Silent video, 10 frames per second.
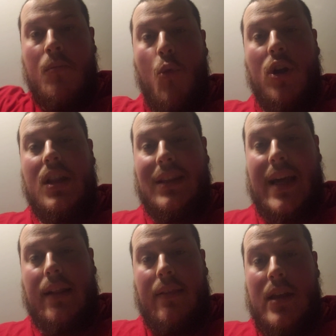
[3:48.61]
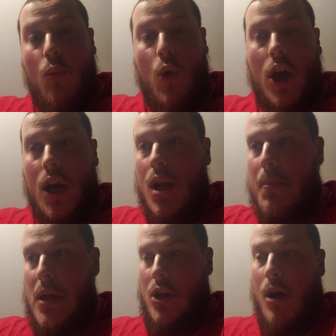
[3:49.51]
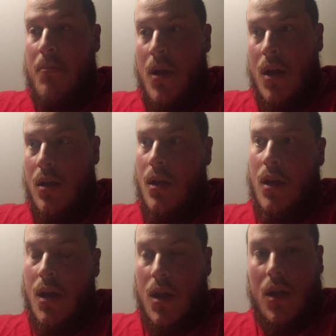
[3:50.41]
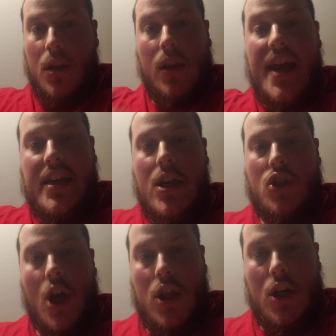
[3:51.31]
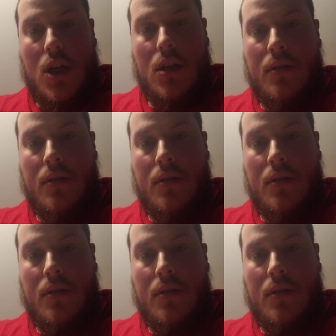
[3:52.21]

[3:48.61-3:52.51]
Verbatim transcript: more than likely we're going to become like each other.